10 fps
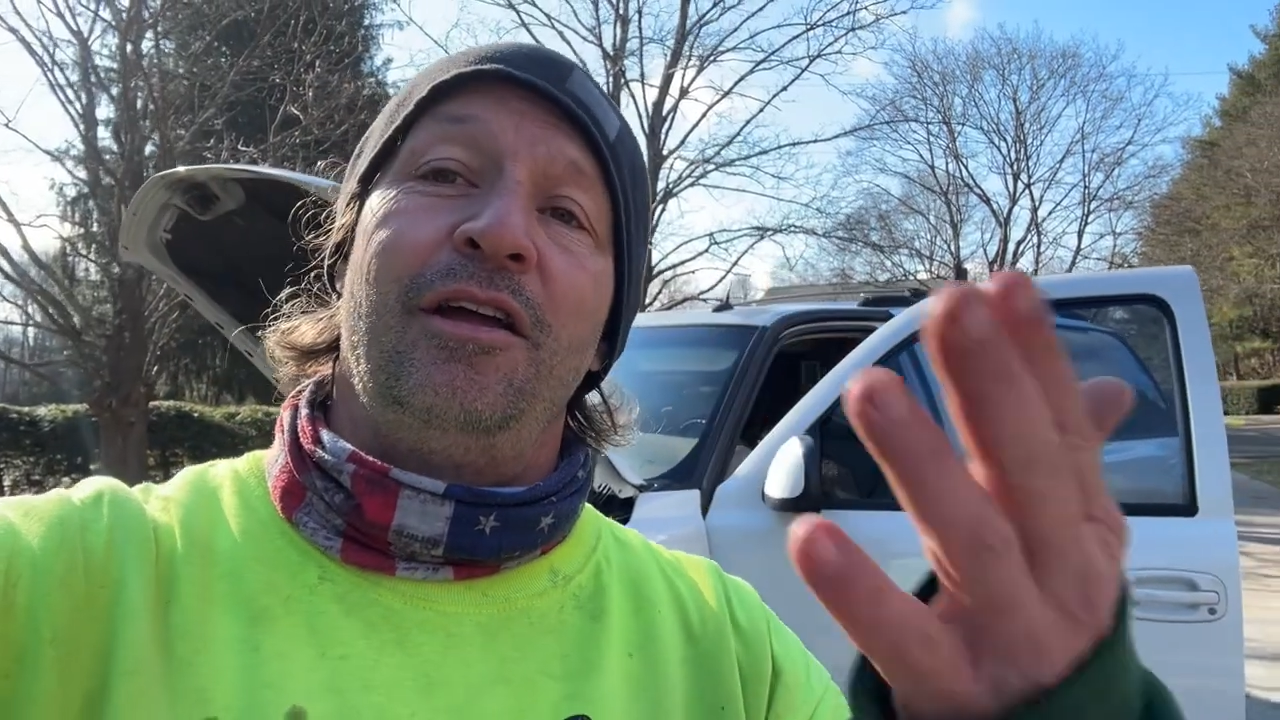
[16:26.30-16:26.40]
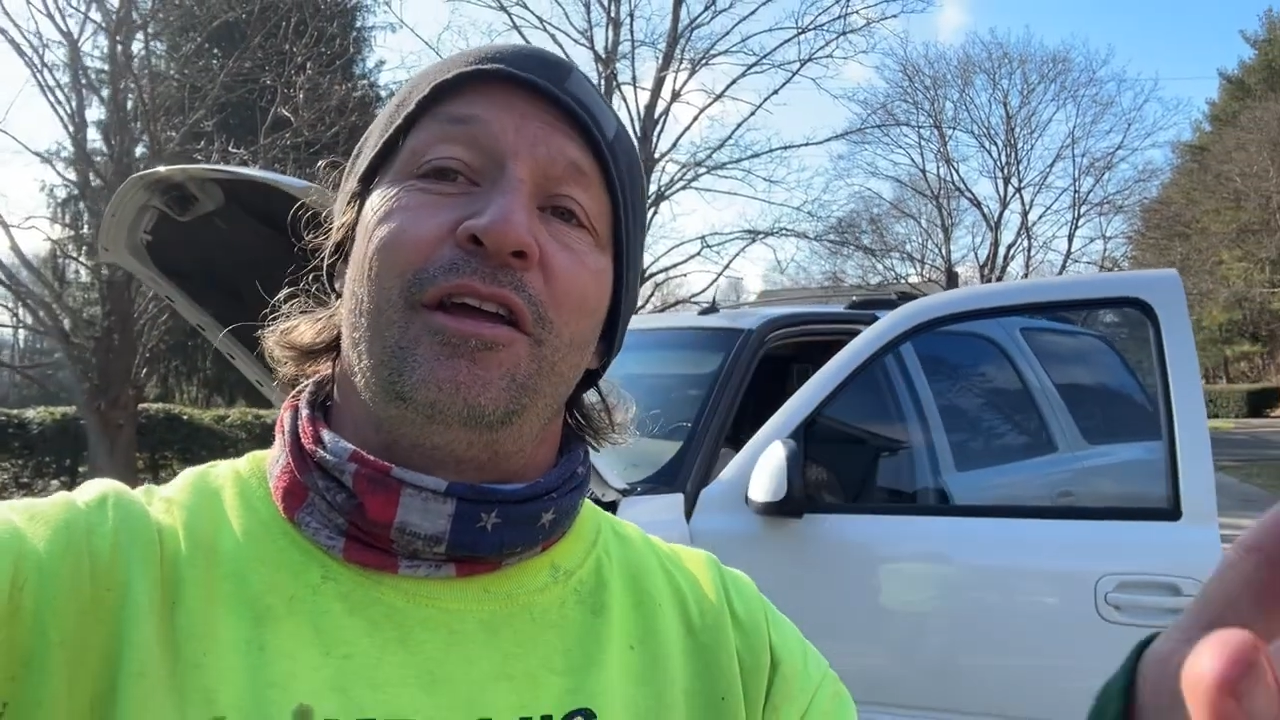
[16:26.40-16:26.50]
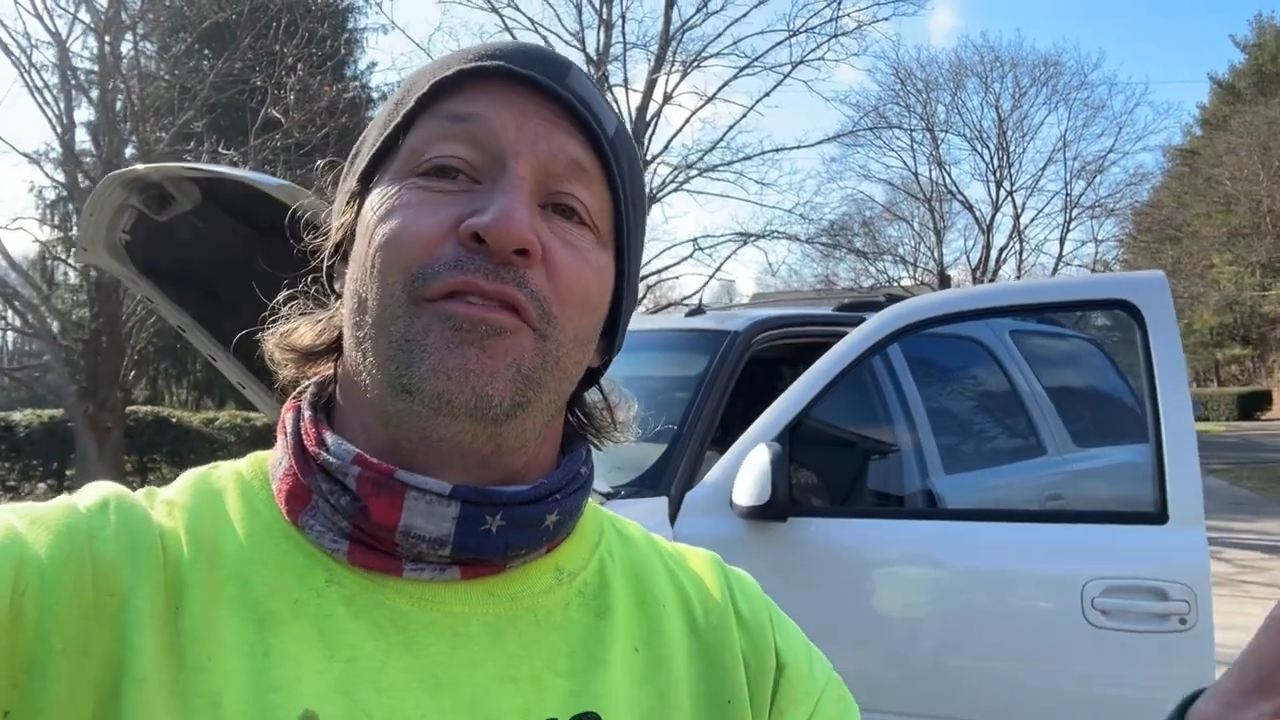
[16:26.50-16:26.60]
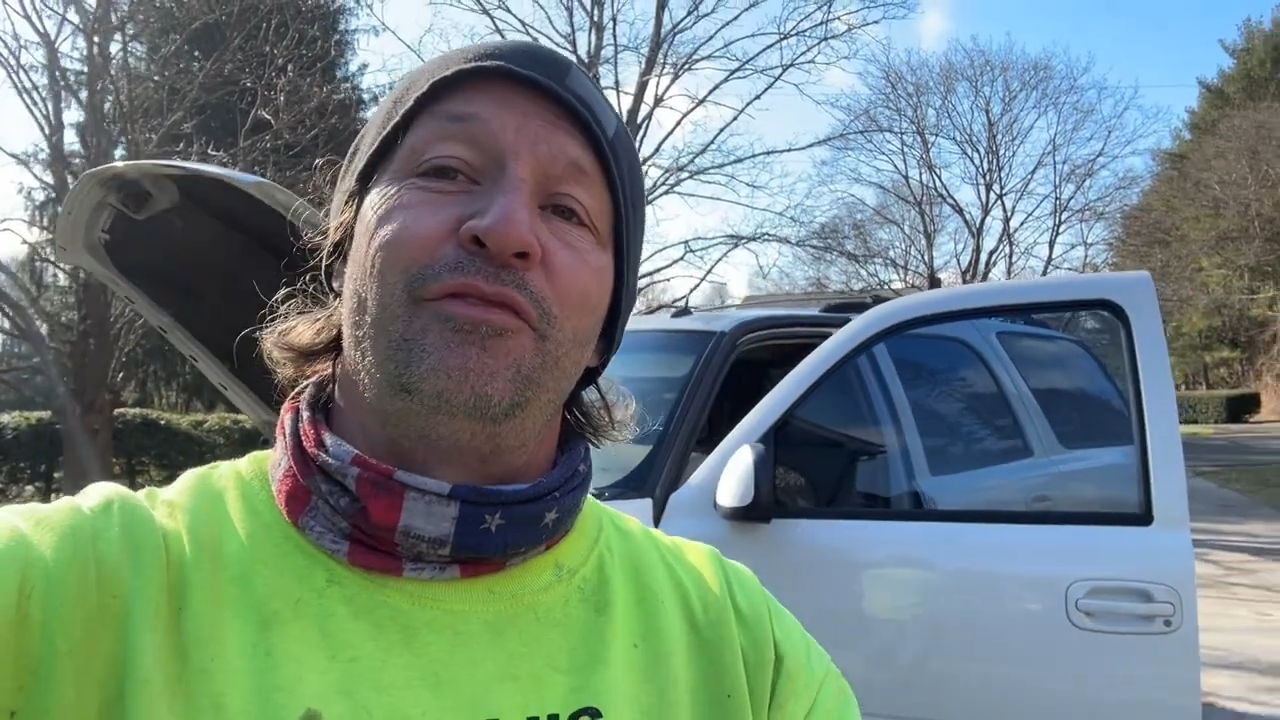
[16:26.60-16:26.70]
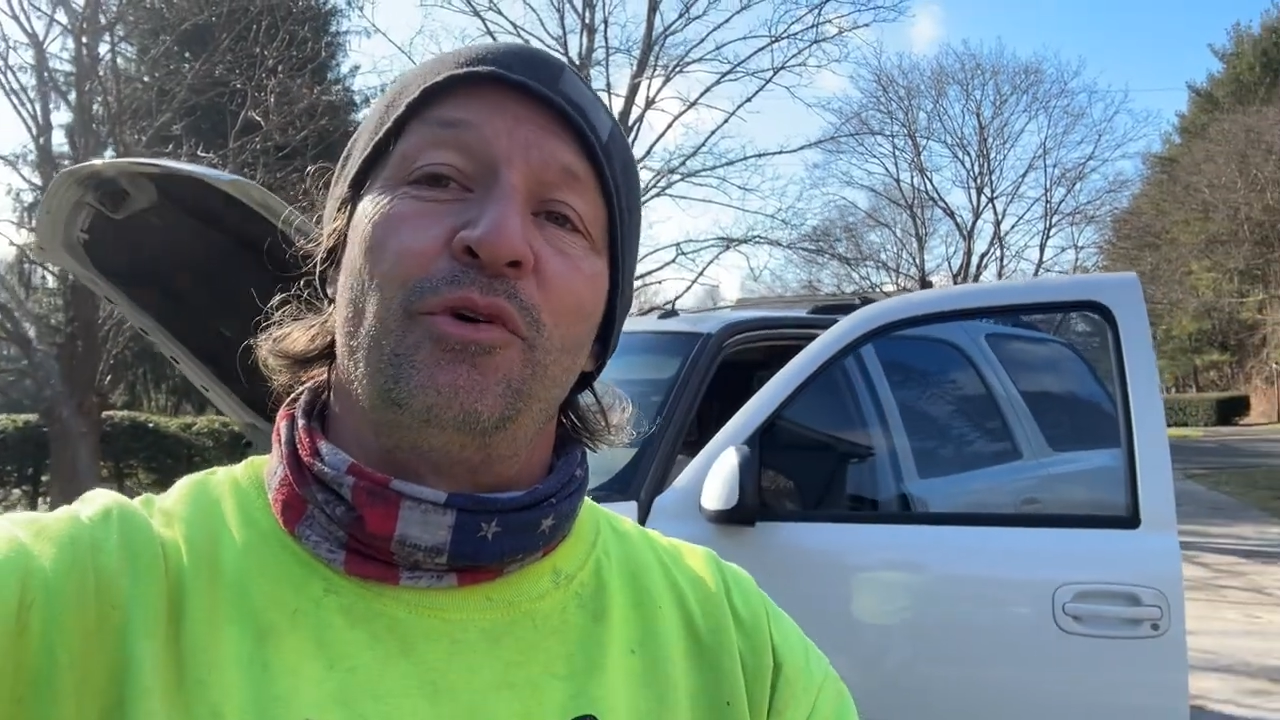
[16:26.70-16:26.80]

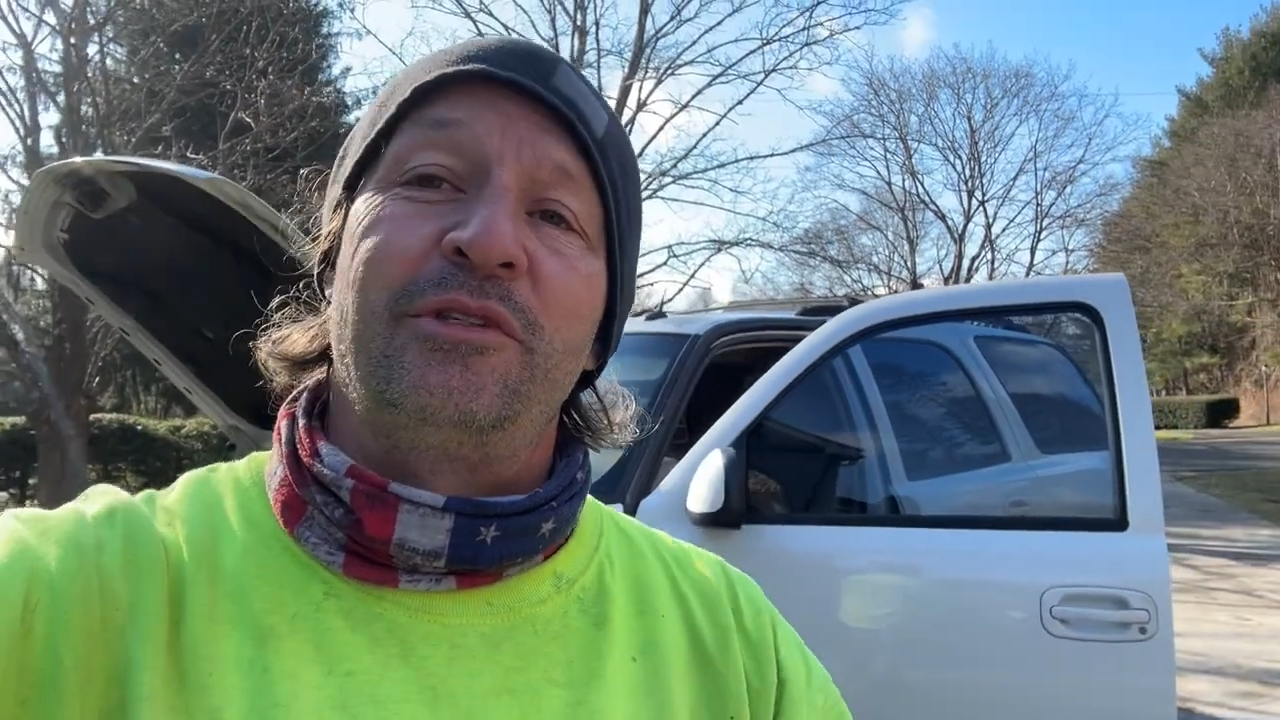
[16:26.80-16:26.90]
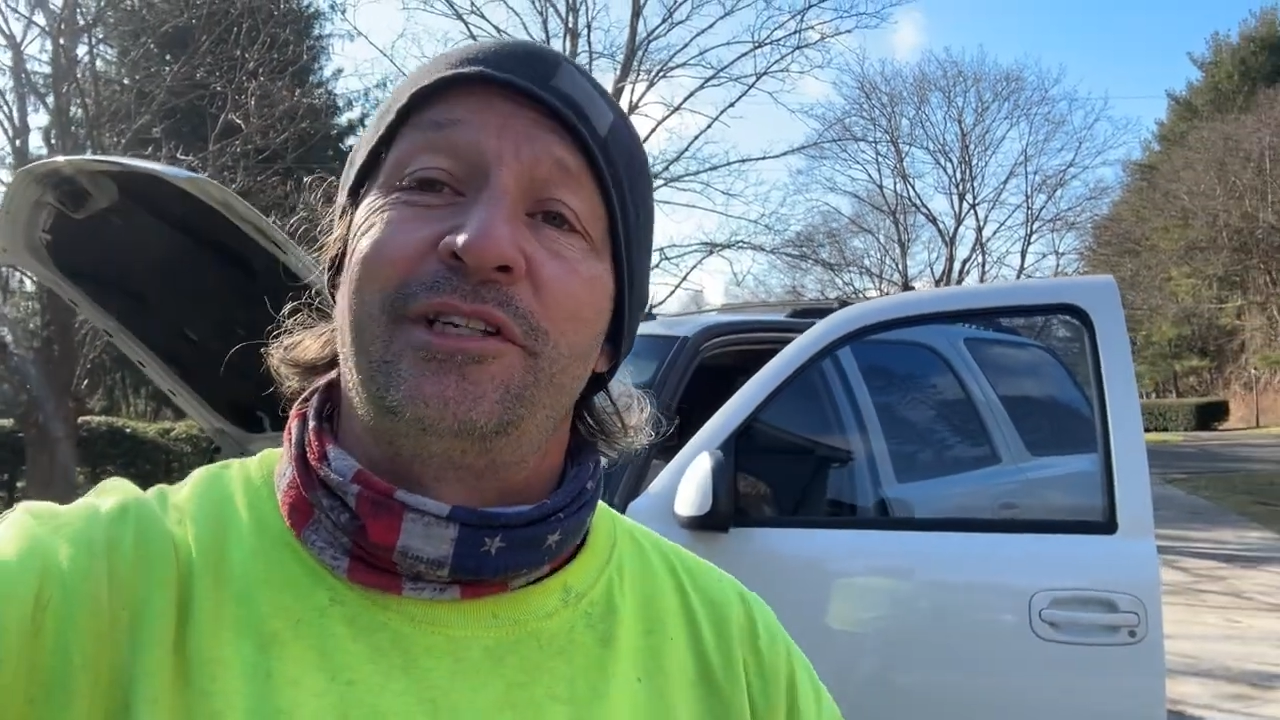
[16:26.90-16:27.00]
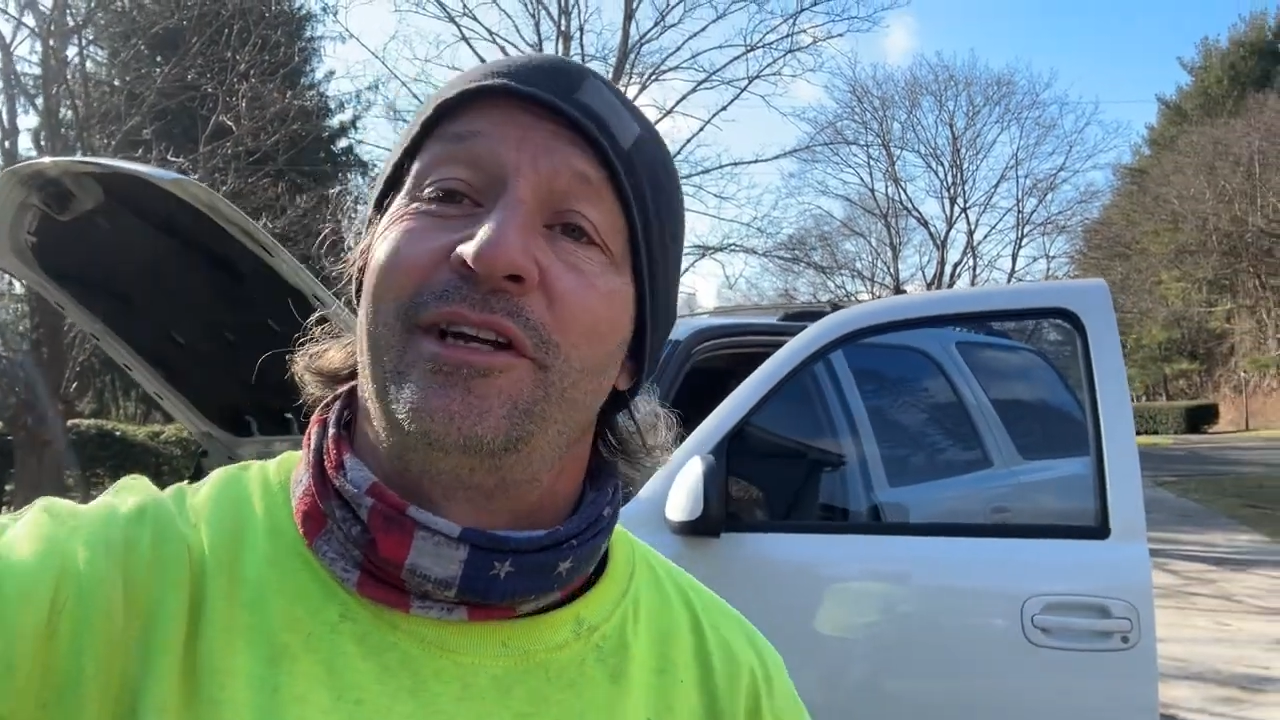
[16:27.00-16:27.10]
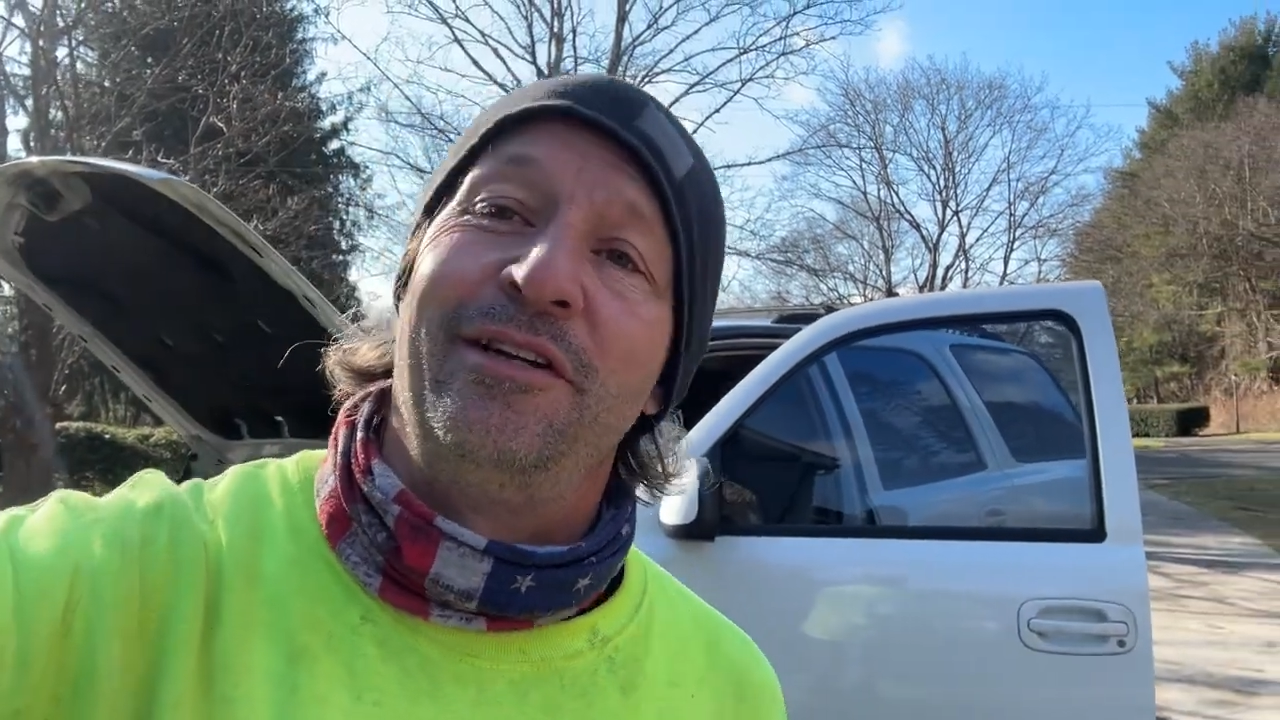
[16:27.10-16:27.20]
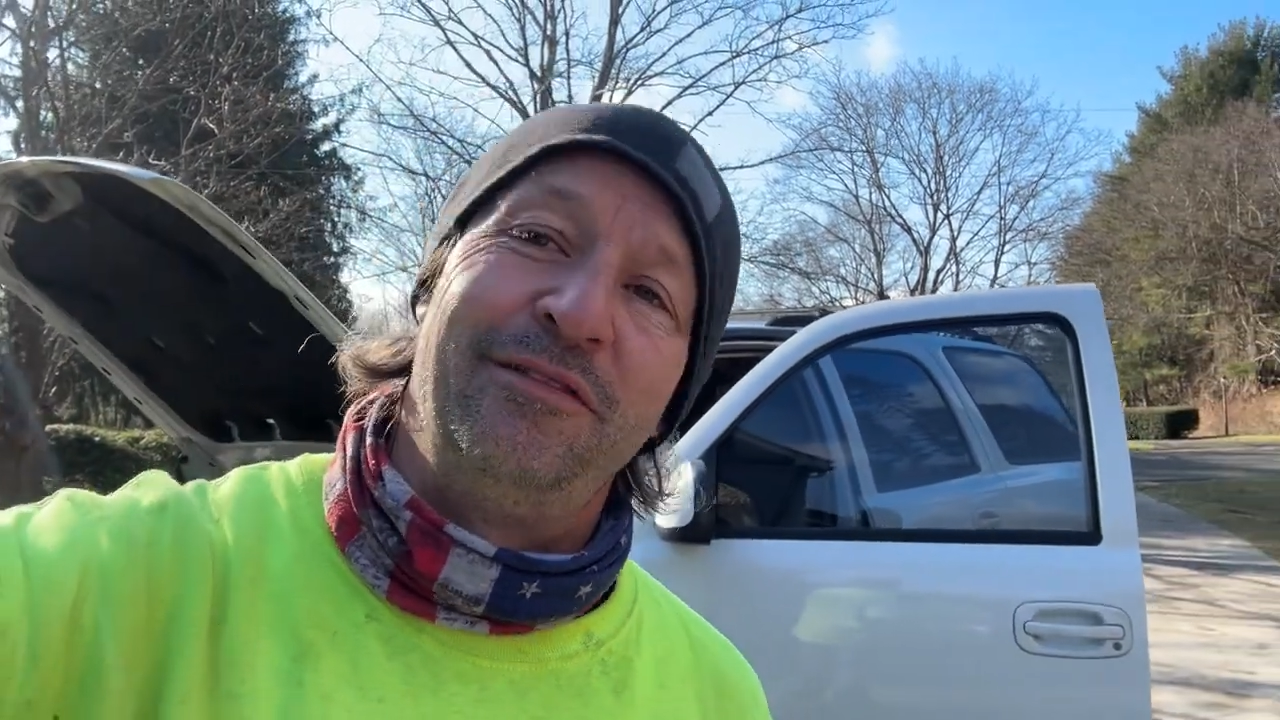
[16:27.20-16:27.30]
And folks,